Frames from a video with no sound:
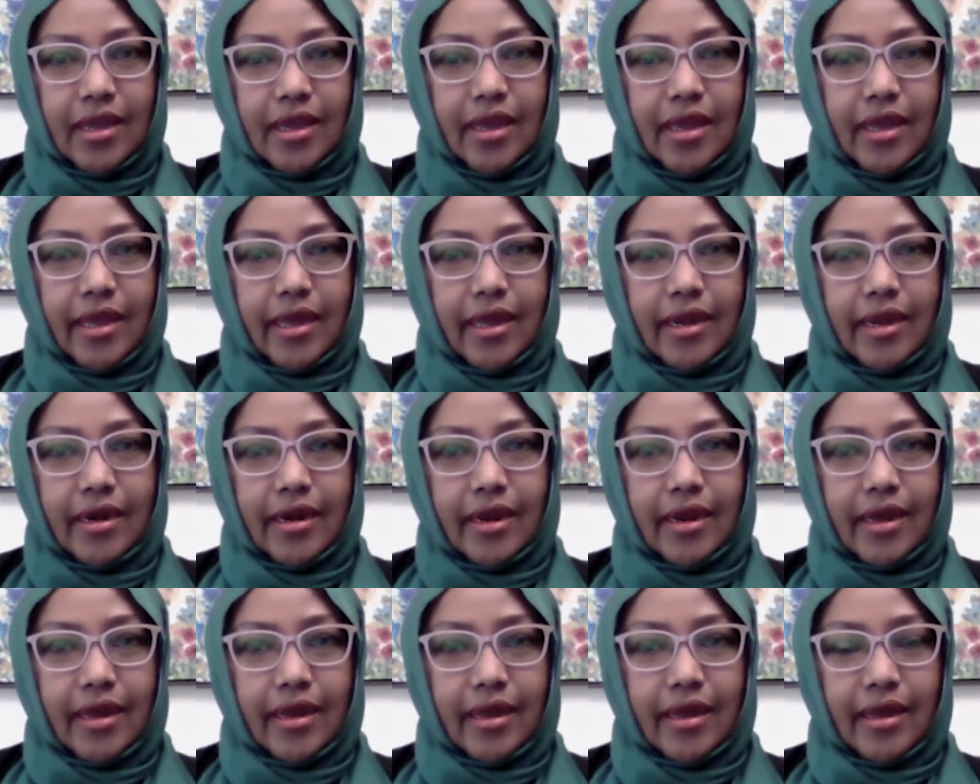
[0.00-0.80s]

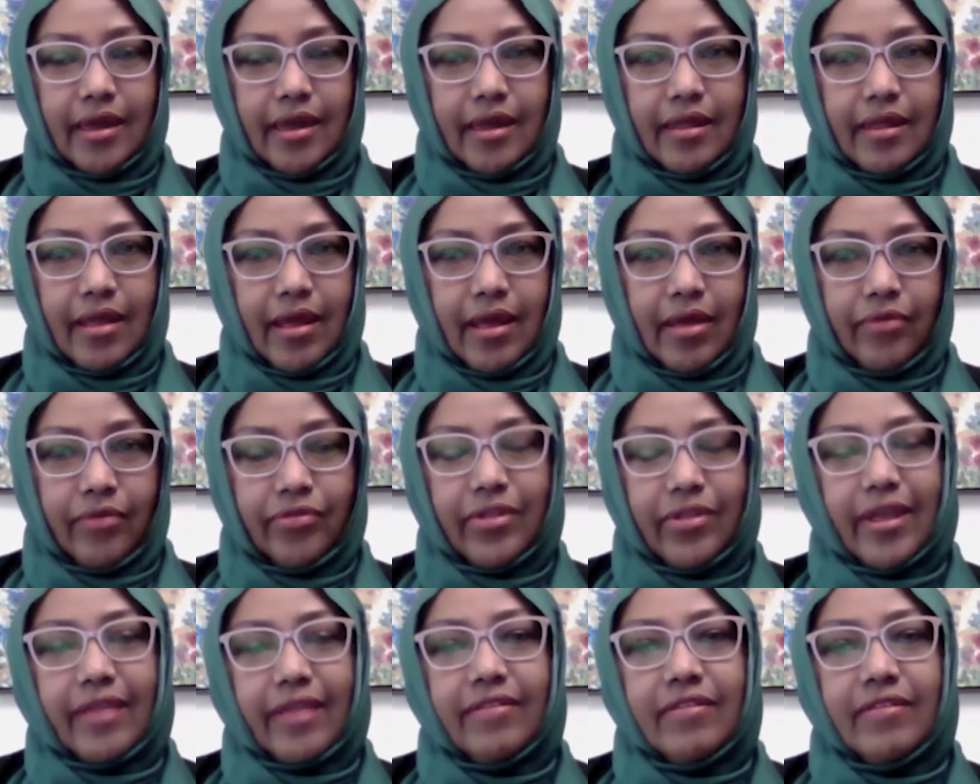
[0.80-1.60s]
of
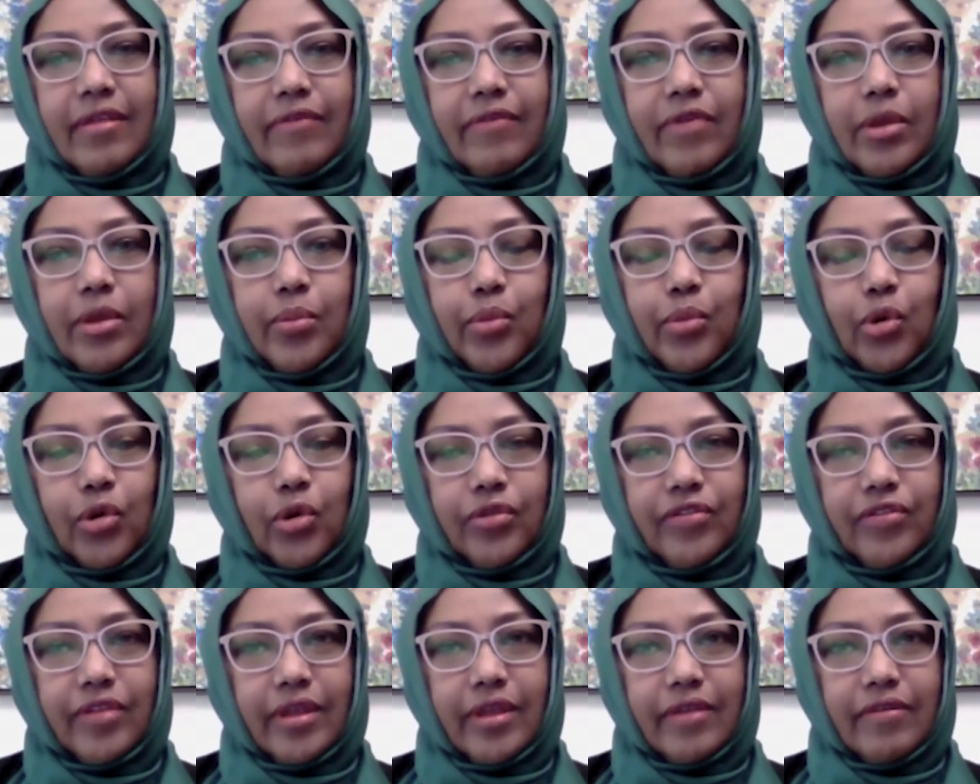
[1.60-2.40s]
the civic
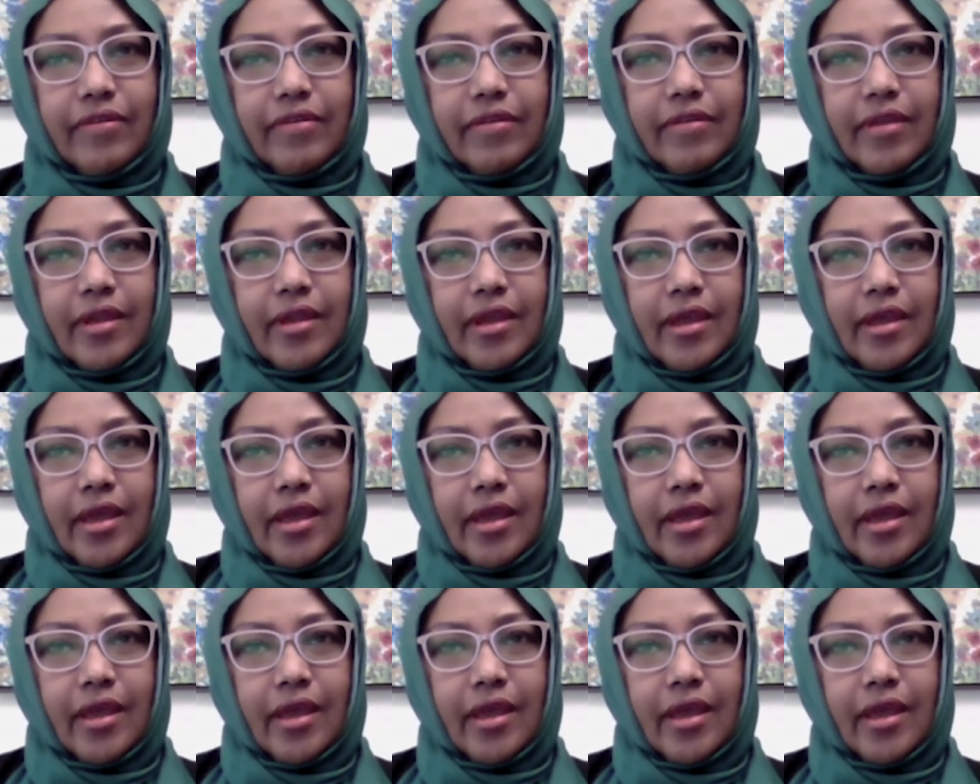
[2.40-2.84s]
process.